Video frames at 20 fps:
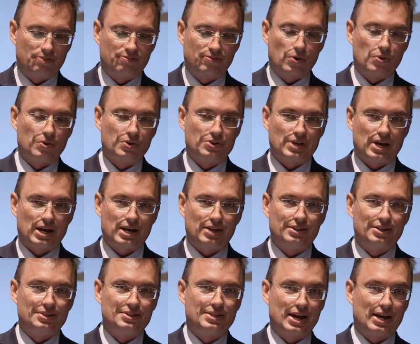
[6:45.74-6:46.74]
folks had
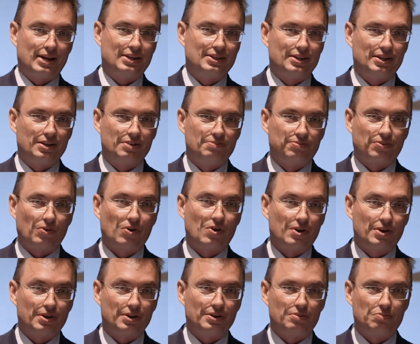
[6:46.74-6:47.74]
detected
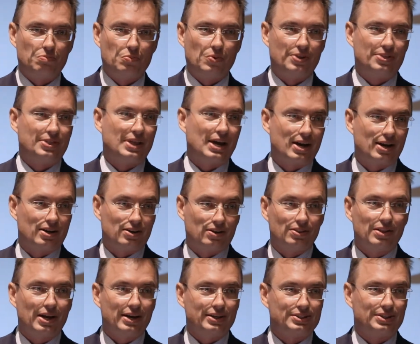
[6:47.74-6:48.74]
fraud with that
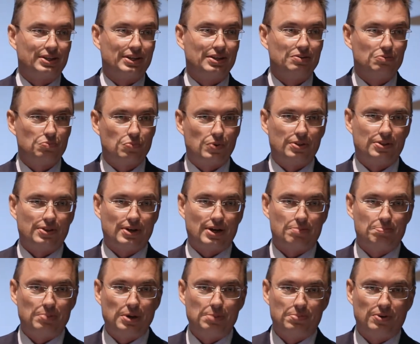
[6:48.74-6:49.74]
election, with
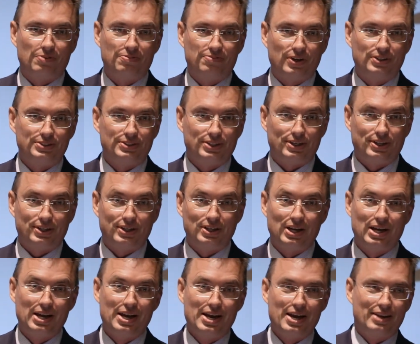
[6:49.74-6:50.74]
people fudging
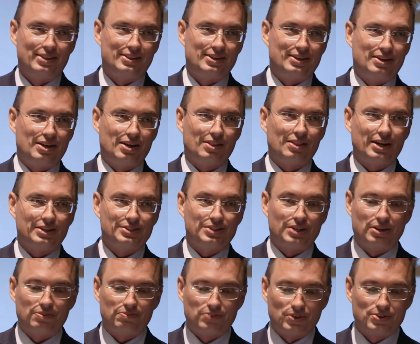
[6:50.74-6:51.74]
the
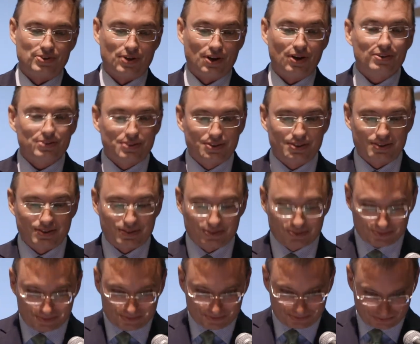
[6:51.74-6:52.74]
election results.
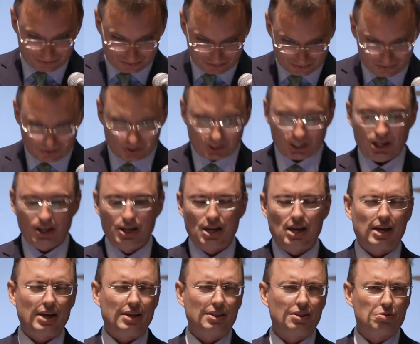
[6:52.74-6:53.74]

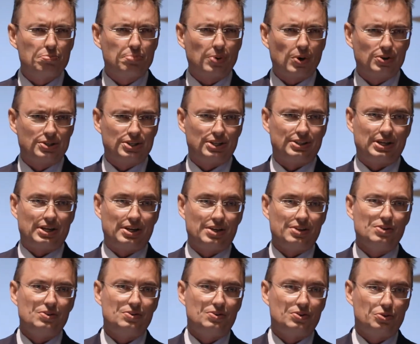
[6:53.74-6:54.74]
And the approach that they
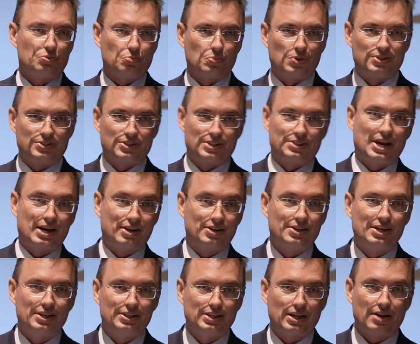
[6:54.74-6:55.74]
used was the
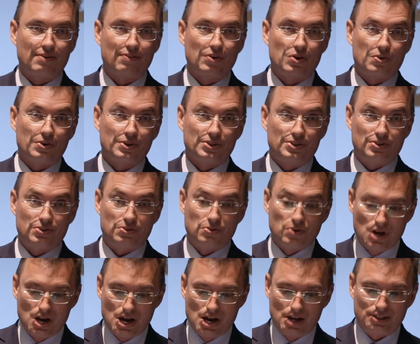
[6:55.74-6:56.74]
technique that I'm going to
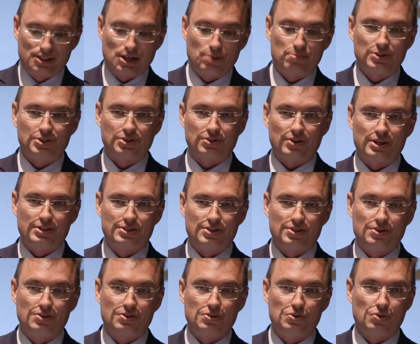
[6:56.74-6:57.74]
demonstrate to
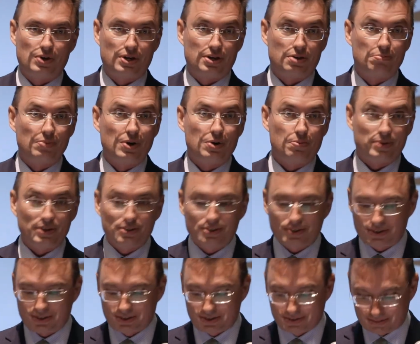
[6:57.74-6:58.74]
you in a
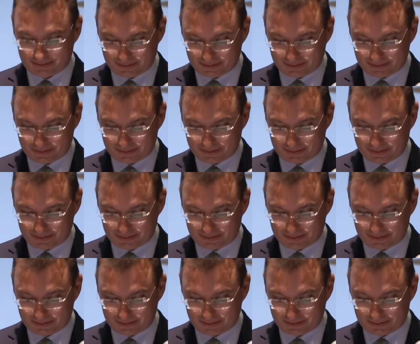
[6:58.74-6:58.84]
moment.